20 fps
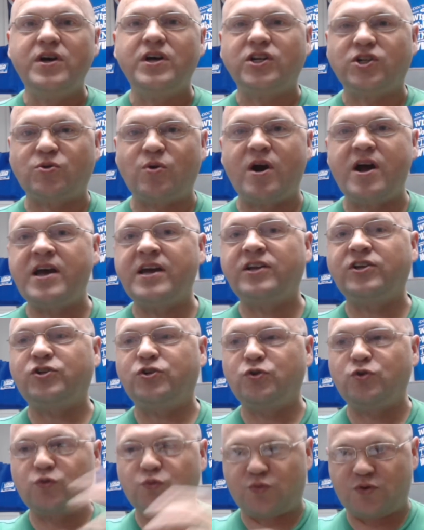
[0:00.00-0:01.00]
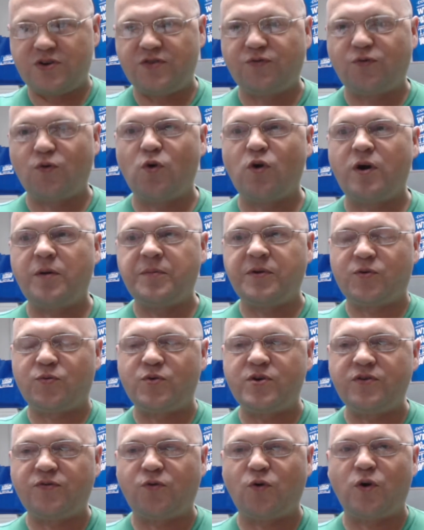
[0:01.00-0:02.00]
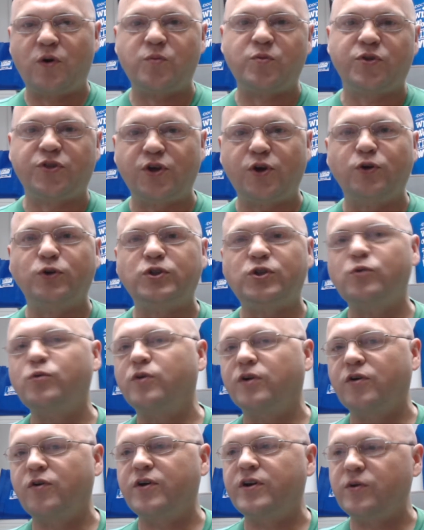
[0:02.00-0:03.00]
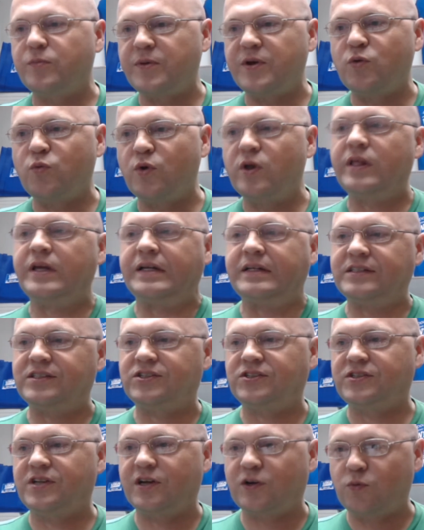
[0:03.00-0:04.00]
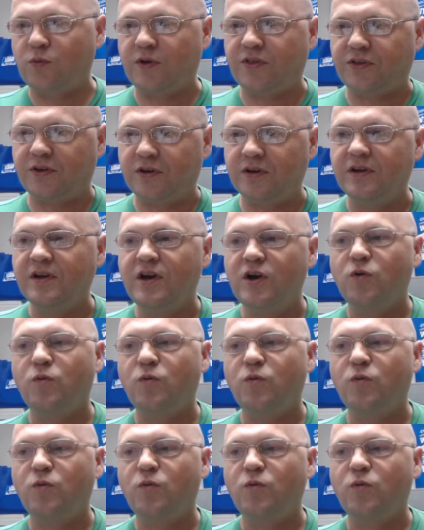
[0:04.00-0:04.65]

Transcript: trying to reform and reform with those who were going to be willing to stick with it,